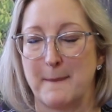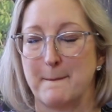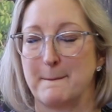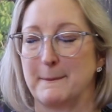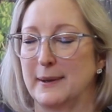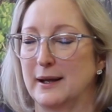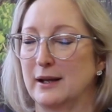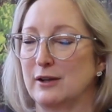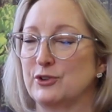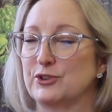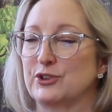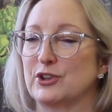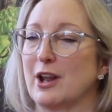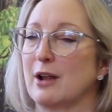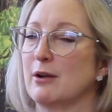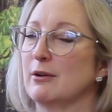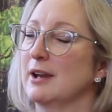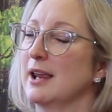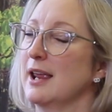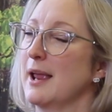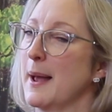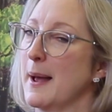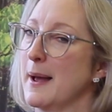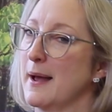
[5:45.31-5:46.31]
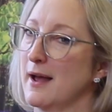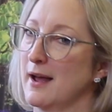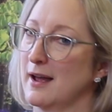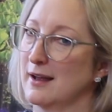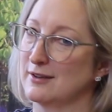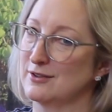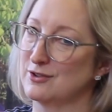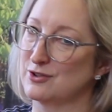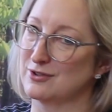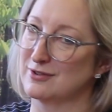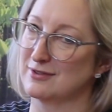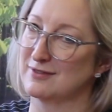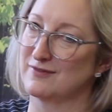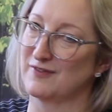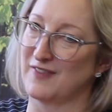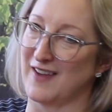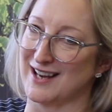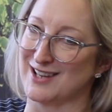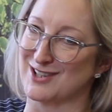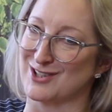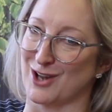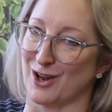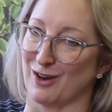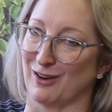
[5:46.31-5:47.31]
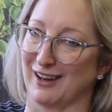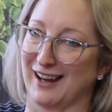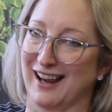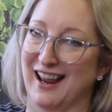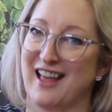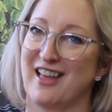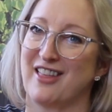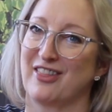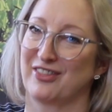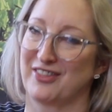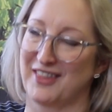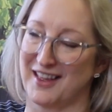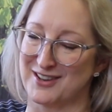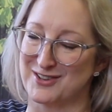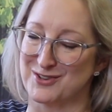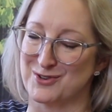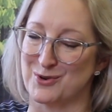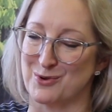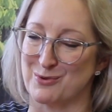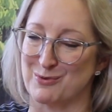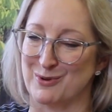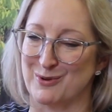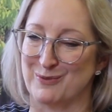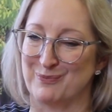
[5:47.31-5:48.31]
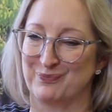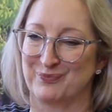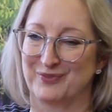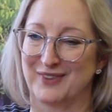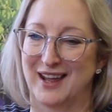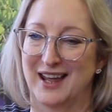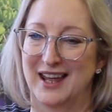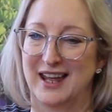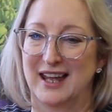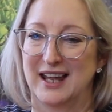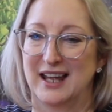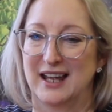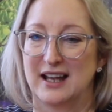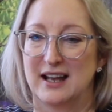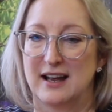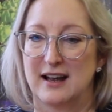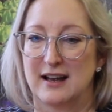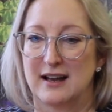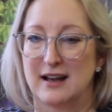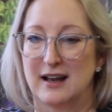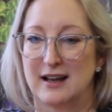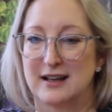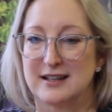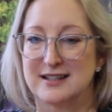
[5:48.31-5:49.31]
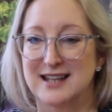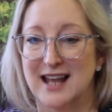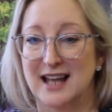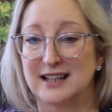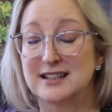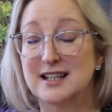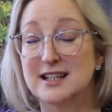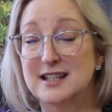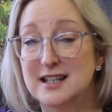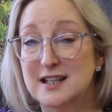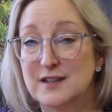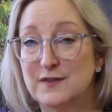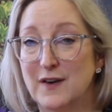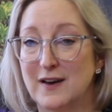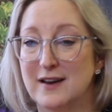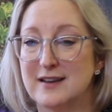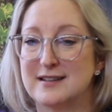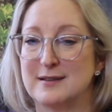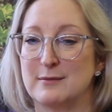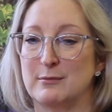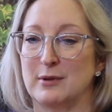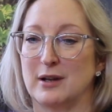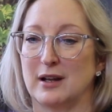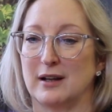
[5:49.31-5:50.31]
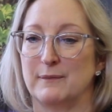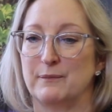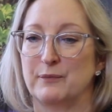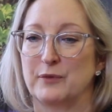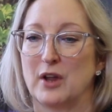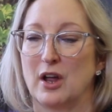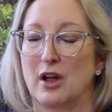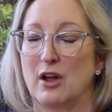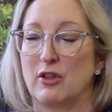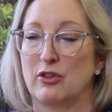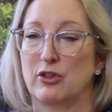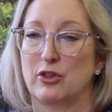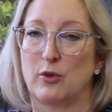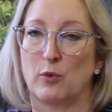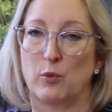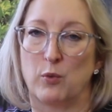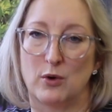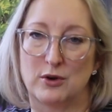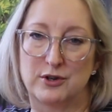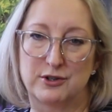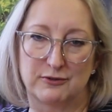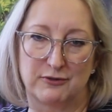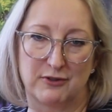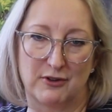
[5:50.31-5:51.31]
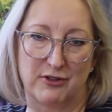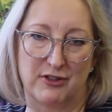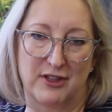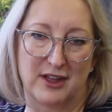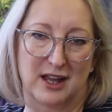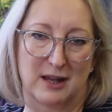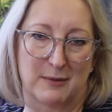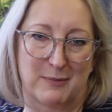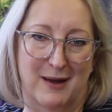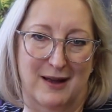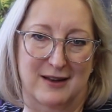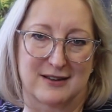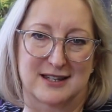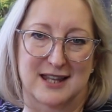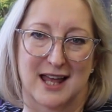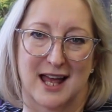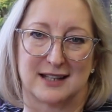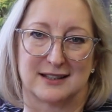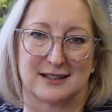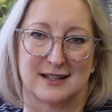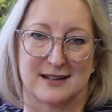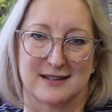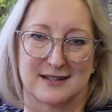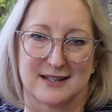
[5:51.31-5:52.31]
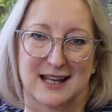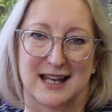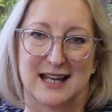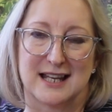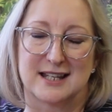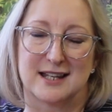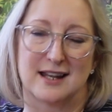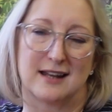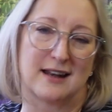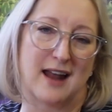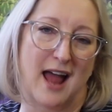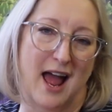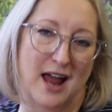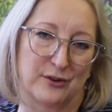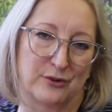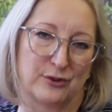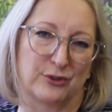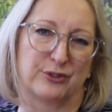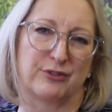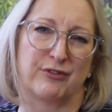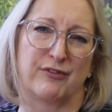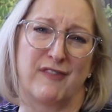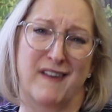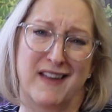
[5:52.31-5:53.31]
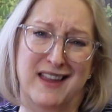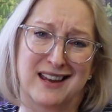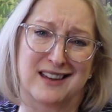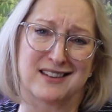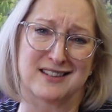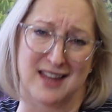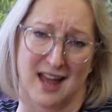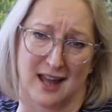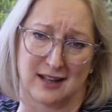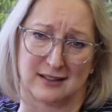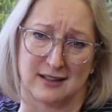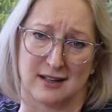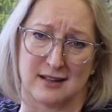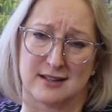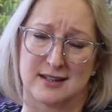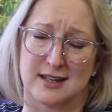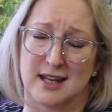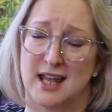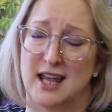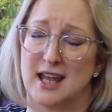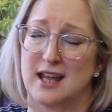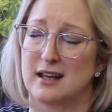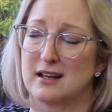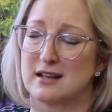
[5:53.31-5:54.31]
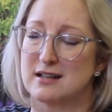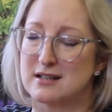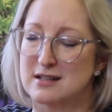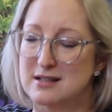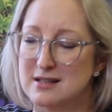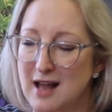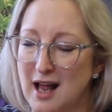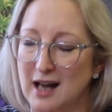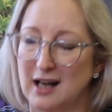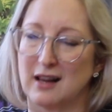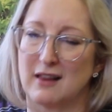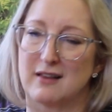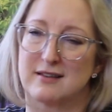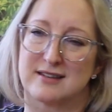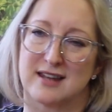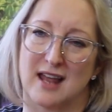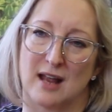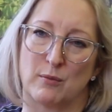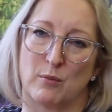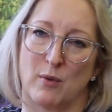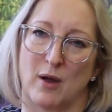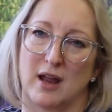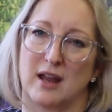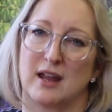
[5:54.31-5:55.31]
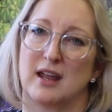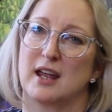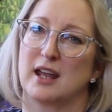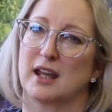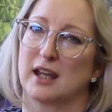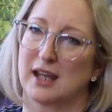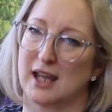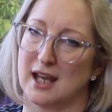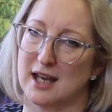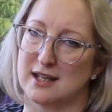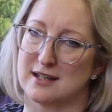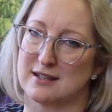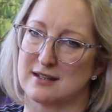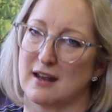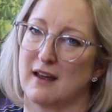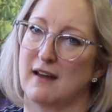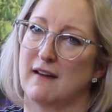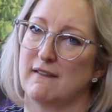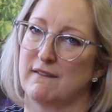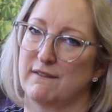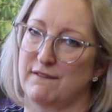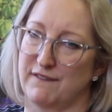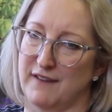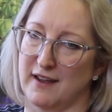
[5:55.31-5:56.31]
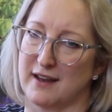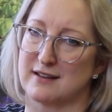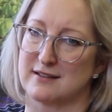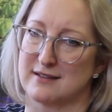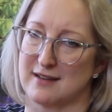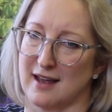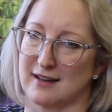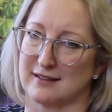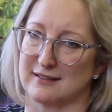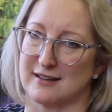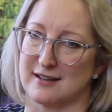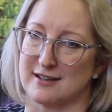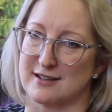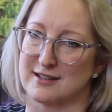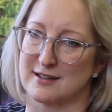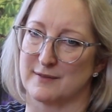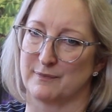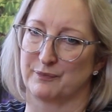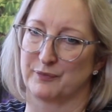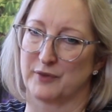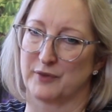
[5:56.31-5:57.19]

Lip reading: Builds slowly and fades slowly. That's normal. Sadness is very similar. The wonderful thing about sadness is that adults fake sadness exactly the same way kids fake sadness.